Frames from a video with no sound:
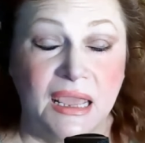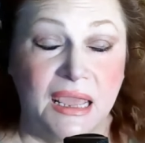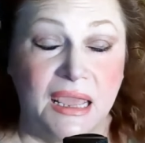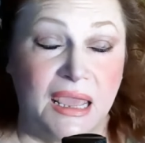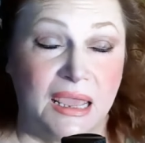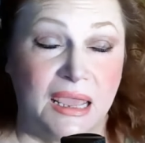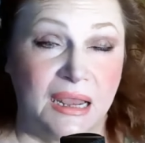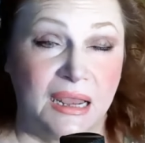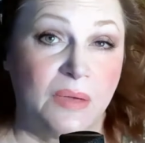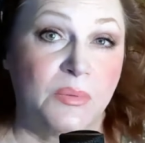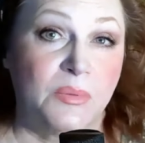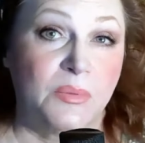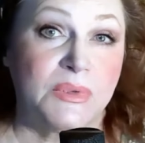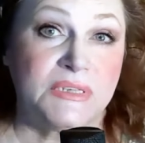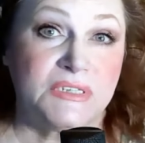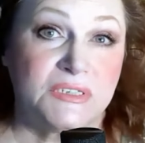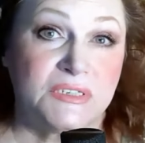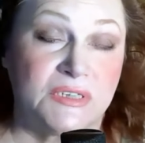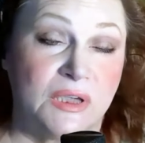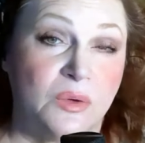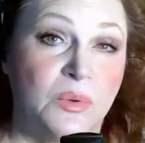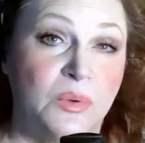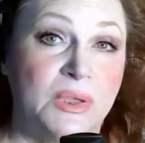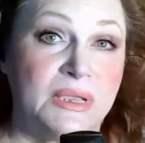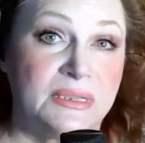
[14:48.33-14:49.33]
And I was
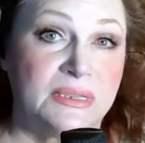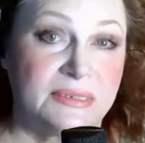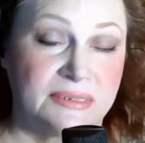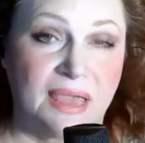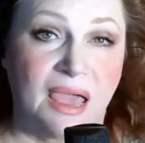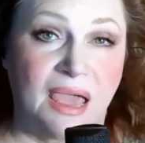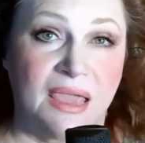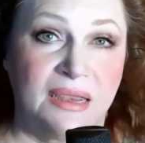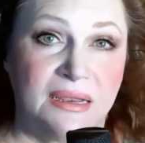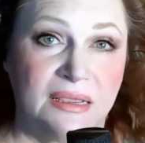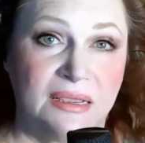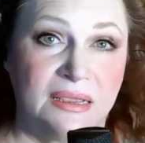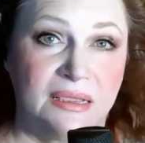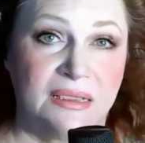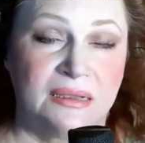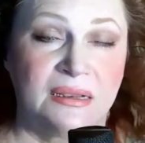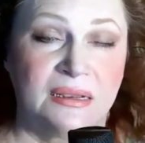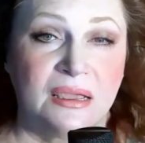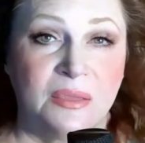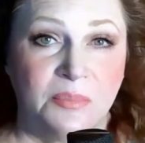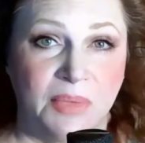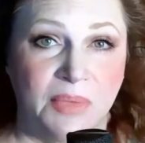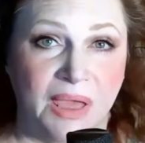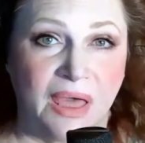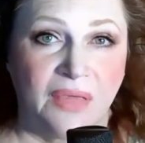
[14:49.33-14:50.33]
so excited
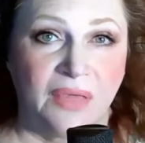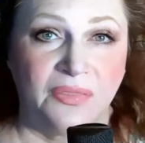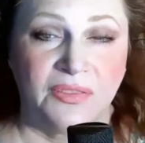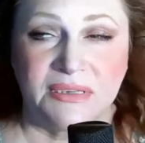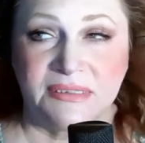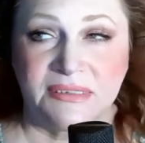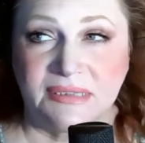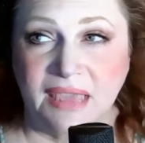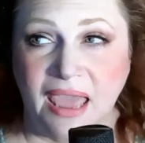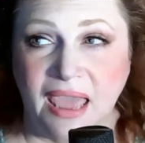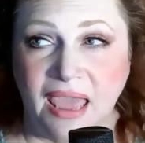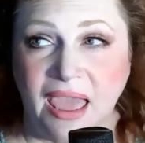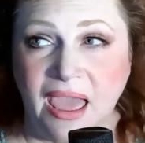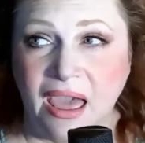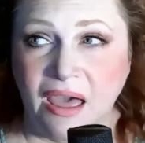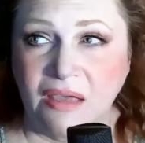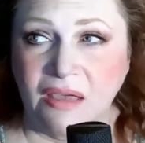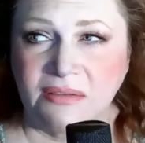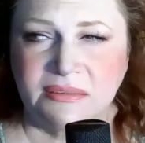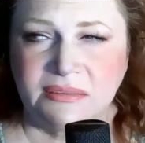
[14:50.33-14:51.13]
about this house.